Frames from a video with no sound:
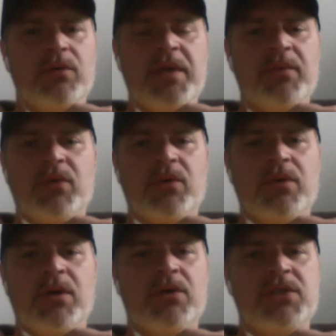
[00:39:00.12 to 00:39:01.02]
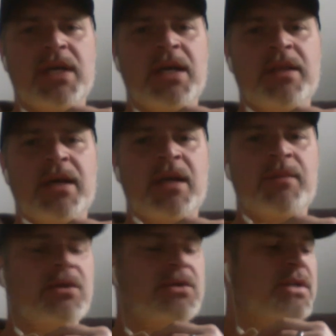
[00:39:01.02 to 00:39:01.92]
people don't understand that i
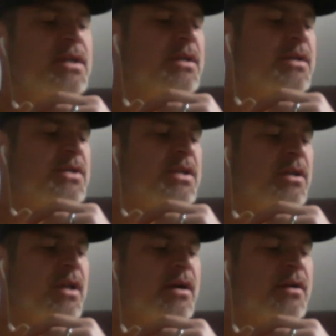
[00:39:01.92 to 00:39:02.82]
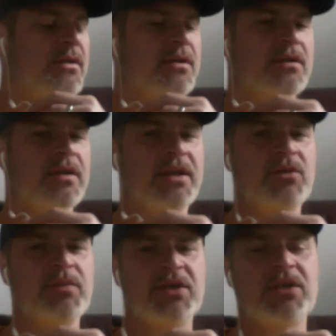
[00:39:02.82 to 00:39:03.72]
mean you see you see a lot of the like
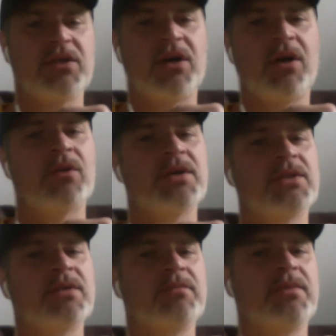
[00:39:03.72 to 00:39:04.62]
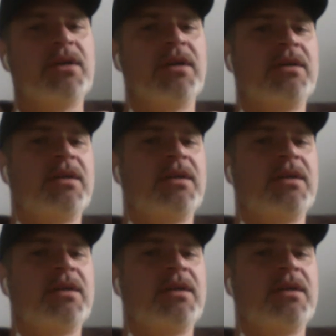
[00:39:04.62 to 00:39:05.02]
you mentioned colorism in